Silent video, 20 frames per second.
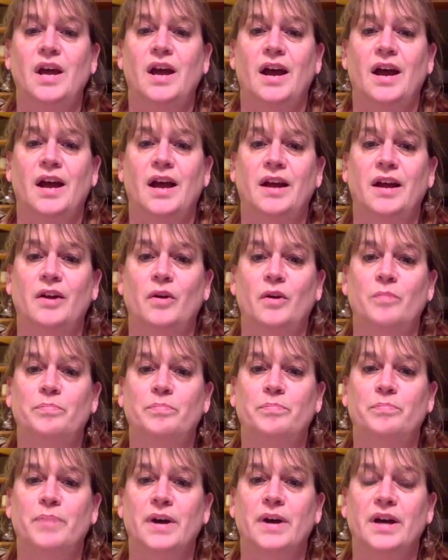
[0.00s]
I hope
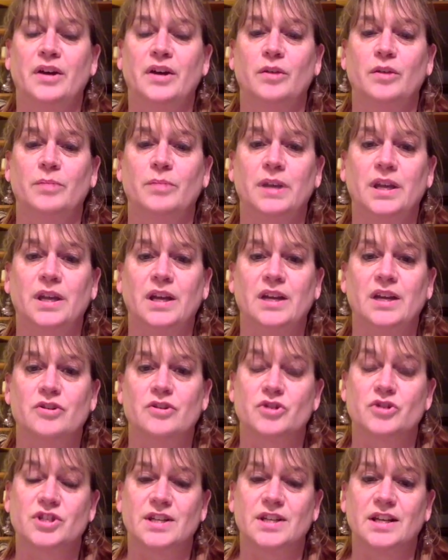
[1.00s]
you'll be
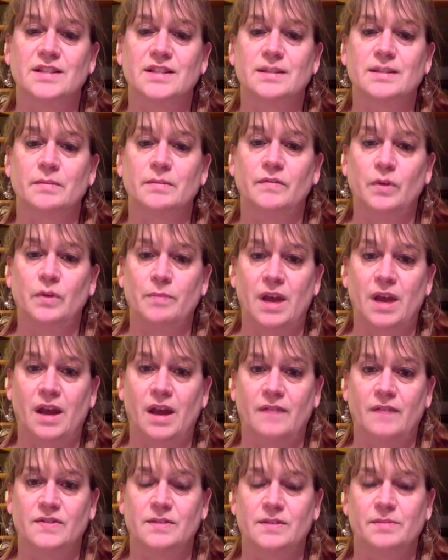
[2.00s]
interested in. Some of you may
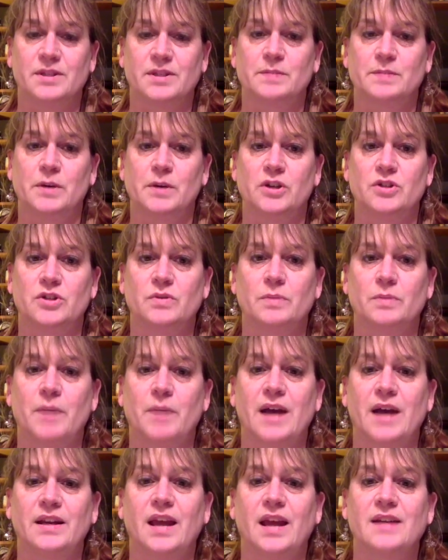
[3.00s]
have some experience with
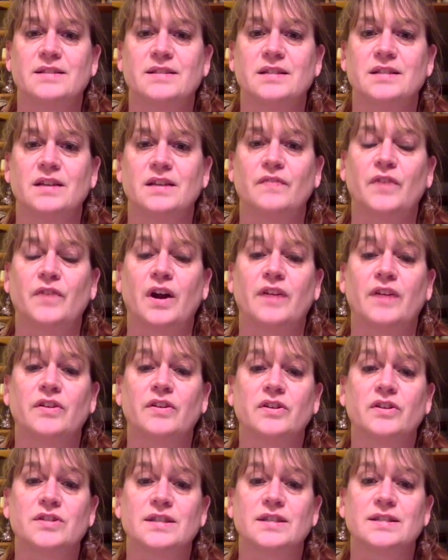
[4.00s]
podcasting. For
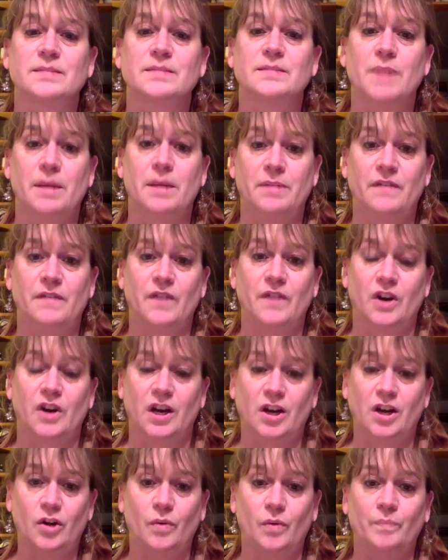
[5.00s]
others, this may be very
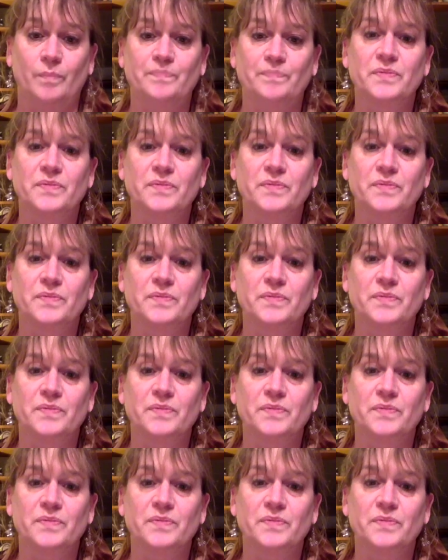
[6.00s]
new.